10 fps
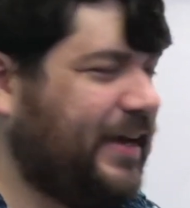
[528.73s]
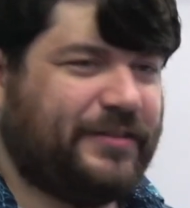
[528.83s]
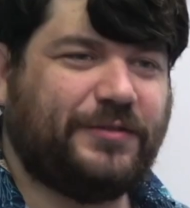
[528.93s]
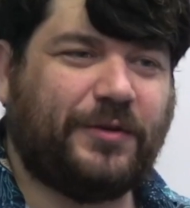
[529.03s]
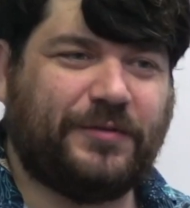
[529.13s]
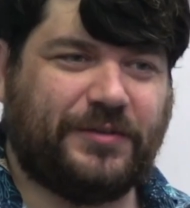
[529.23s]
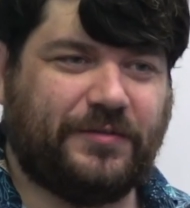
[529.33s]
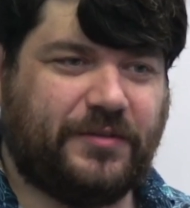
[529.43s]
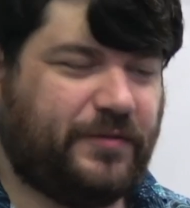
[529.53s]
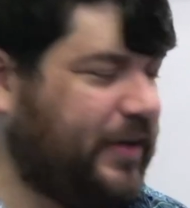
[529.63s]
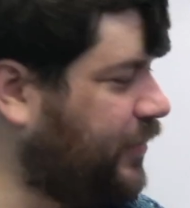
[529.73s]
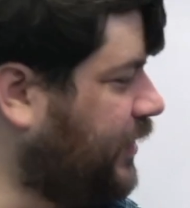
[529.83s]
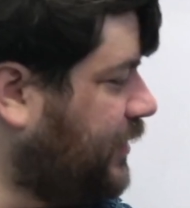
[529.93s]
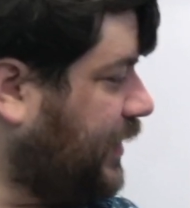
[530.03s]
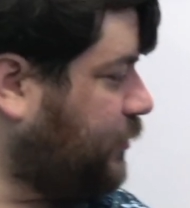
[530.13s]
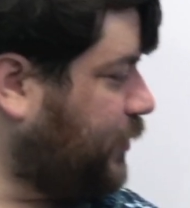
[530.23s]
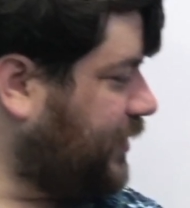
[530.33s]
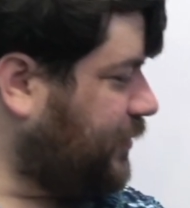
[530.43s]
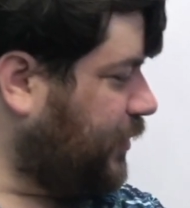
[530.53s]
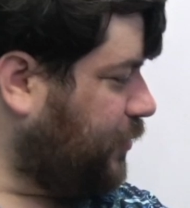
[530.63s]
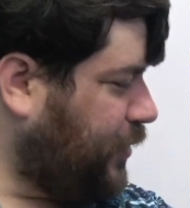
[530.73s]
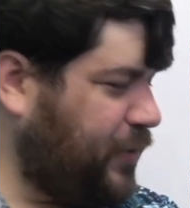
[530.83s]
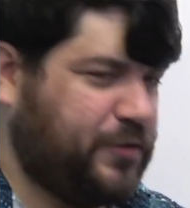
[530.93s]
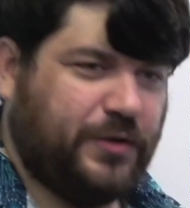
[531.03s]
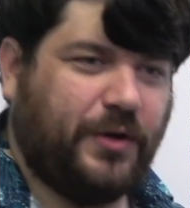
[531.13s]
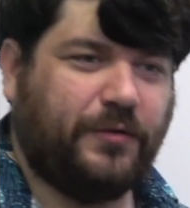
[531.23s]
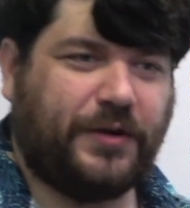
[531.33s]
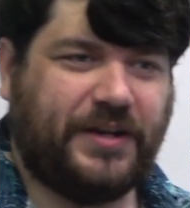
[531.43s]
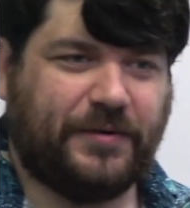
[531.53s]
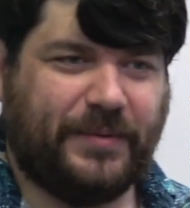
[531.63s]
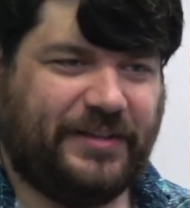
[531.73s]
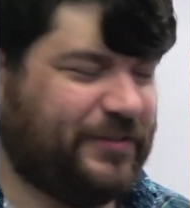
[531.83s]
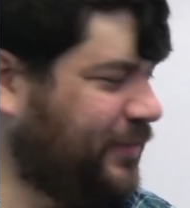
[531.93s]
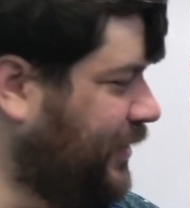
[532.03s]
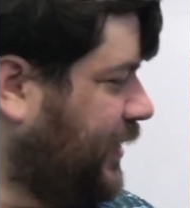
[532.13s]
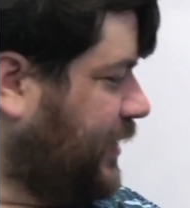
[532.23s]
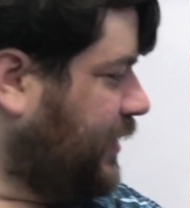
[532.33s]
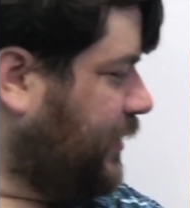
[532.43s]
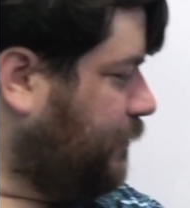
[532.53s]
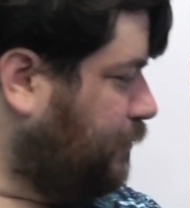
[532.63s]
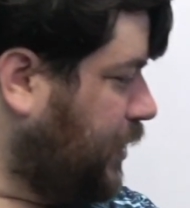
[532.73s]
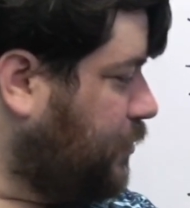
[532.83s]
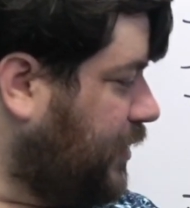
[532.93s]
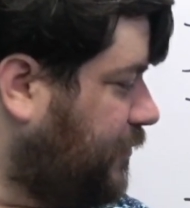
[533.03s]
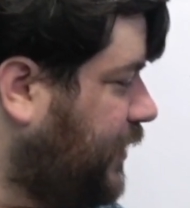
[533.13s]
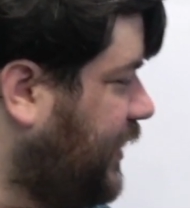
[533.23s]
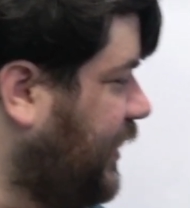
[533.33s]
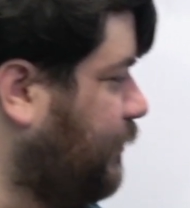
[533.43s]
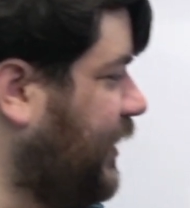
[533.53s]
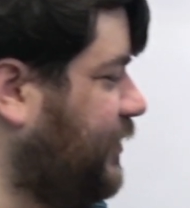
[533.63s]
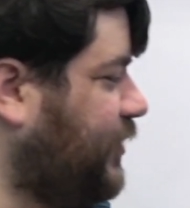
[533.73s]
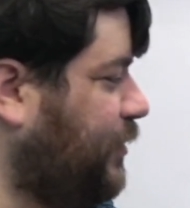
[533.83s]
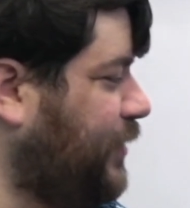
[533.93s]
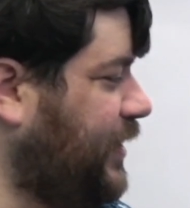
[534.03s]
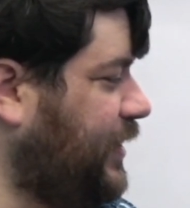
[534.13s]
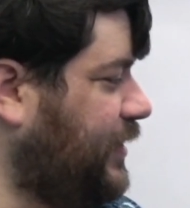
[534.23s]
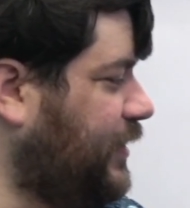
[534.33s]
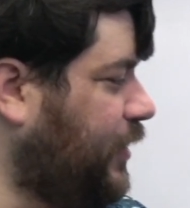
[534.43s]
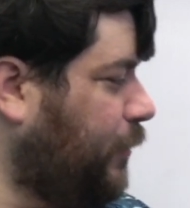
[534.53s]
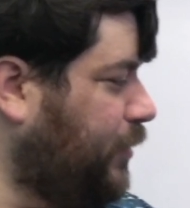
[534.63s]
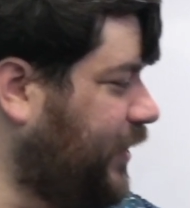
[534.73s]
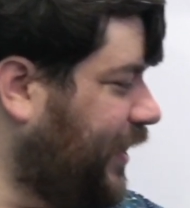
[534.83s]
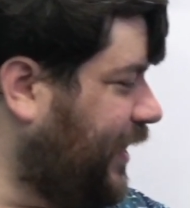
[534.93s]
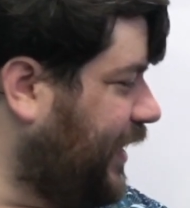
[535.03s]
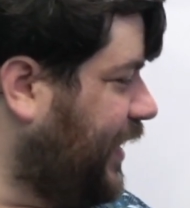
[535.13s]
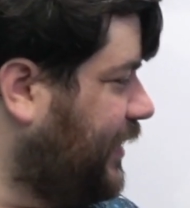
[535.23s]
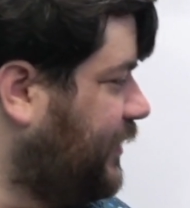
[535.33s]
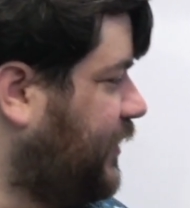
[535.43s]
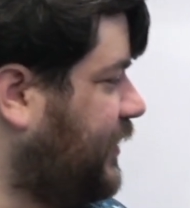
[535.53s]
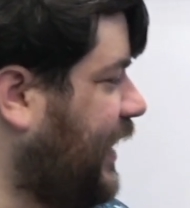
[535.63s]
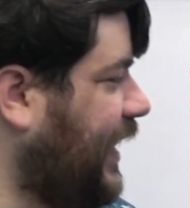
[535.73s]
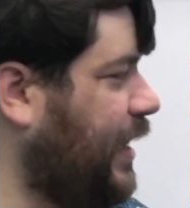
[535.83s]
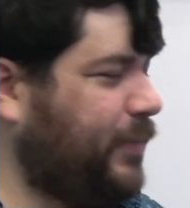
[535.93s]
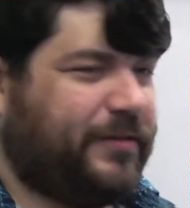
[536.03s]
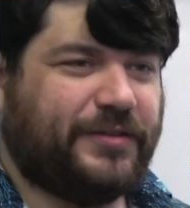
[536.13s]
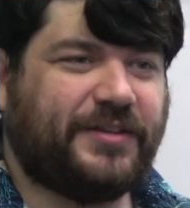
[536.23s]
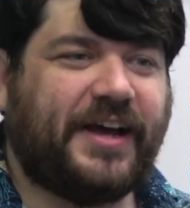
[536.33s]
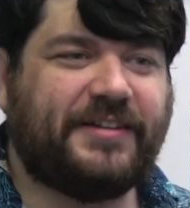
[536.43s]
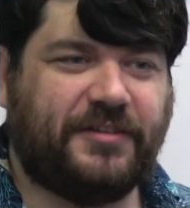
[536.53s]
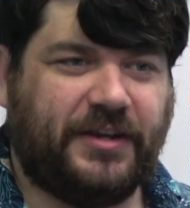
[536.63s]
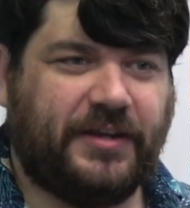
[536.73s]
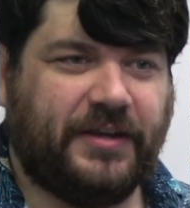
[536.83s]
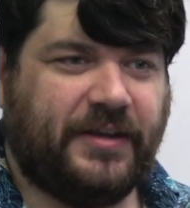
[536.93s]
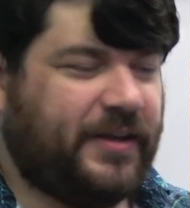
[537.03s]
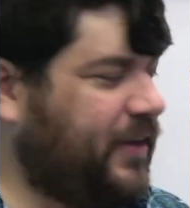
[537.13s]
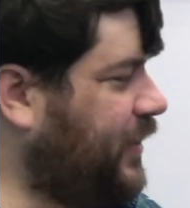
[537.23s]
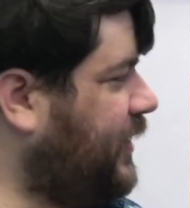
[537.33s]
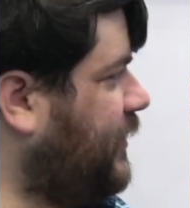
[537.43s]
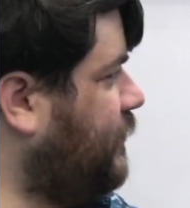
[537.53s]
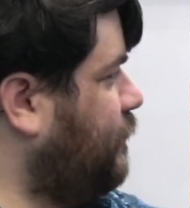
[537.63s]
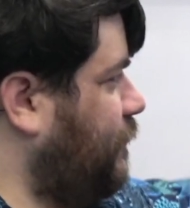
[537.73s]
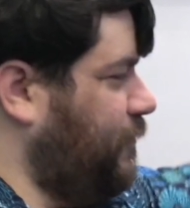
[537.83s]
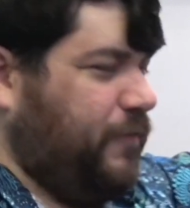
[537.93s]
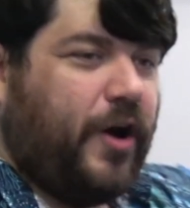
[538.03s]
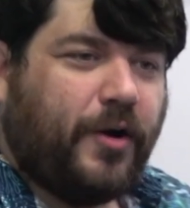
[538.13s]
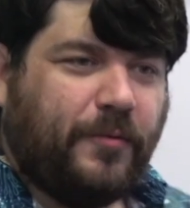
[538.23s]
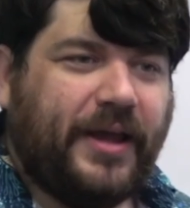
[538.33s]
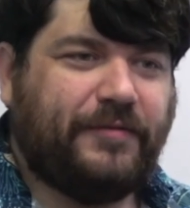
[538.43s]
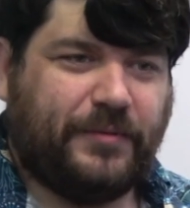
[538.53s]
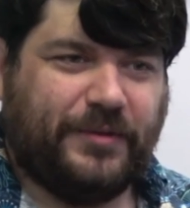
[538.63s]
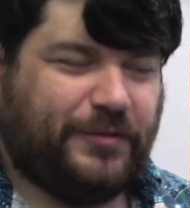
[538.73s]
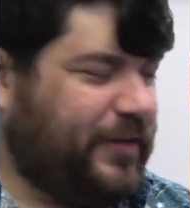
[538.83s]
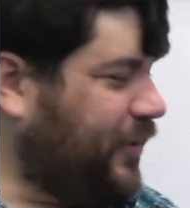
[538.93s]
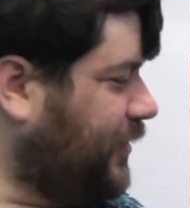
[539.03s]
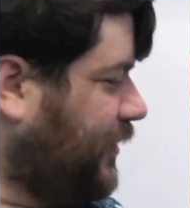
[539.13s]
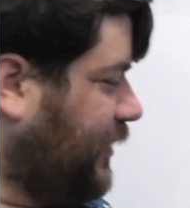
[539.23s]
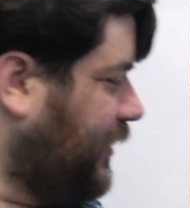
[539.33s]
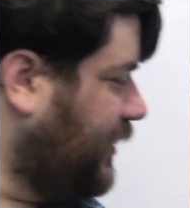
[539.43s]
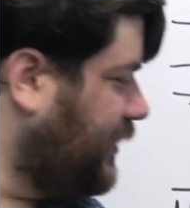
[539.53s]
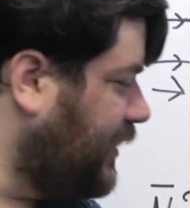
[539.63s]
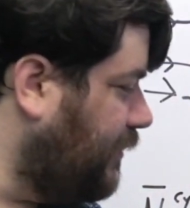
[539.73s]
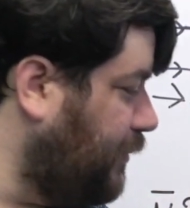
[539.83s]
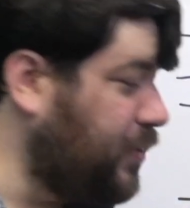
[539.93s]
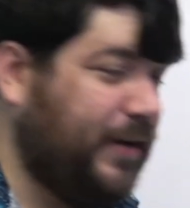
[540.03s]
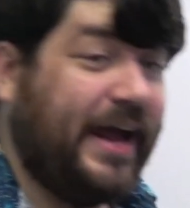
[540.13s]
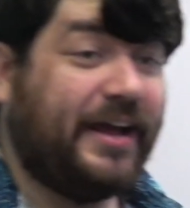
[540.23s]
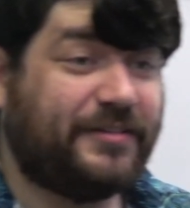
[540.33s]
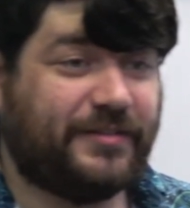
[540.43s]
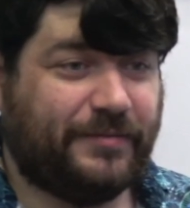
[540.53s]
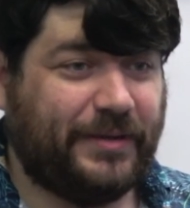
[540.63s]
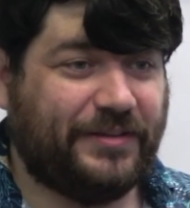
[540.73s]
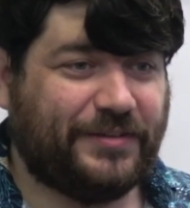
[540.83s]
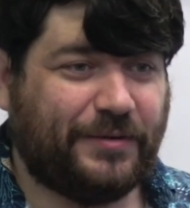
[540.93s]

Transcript: at the surface of the sphere. That's what this notation over here means. Mu infinity means that we are plugging in the dynamic viscosity far away from the sphere, and mu s means